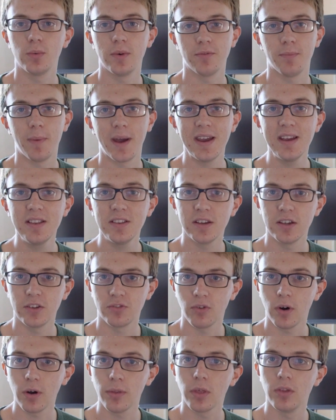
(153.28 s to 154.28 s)
that we've made is
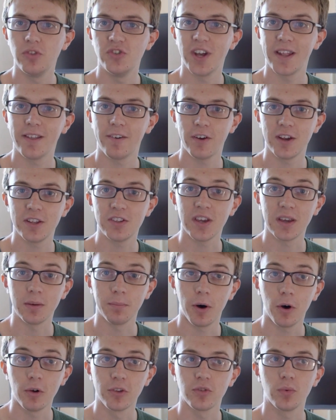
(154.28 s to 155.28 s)
rather than generating
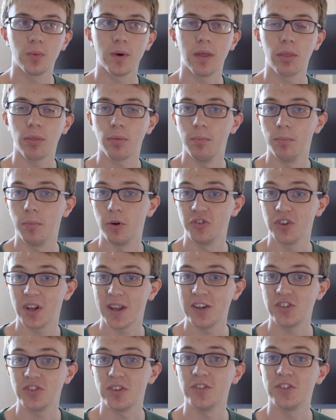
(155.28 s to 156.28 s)
pulse width
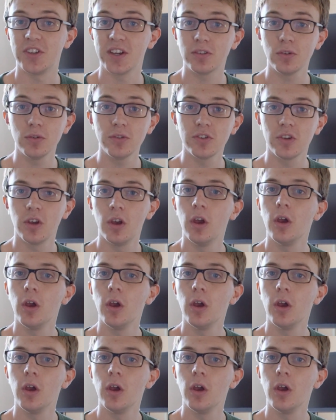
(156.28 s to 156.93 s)
modulation signals,